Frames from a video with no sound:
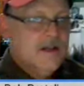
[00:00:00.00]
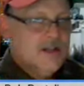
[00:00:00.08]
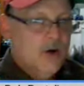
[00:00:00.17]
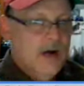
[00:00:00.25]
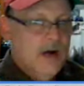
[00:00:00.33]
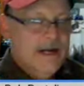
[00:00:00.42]

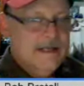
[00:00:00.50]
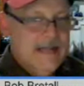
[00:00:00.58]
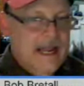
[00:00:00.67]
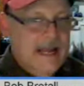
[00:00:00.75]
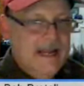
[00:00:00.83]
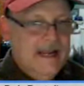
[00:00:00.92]
So on a
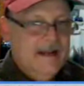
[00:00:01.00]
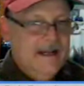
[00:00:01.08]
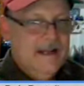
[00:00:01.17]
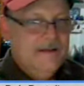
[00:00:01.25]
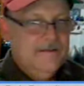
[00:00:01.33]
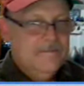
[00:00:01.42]
day
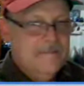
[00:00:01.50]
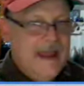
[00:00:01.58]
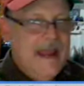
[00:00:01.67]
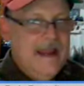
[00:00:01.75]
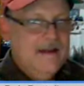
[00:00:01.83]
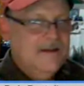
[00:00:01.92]
in
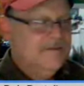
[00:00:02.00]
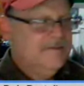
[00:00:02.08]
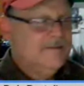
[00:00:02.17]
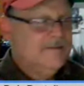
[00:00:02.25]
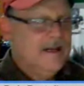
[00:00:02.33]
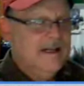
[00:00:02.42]
May of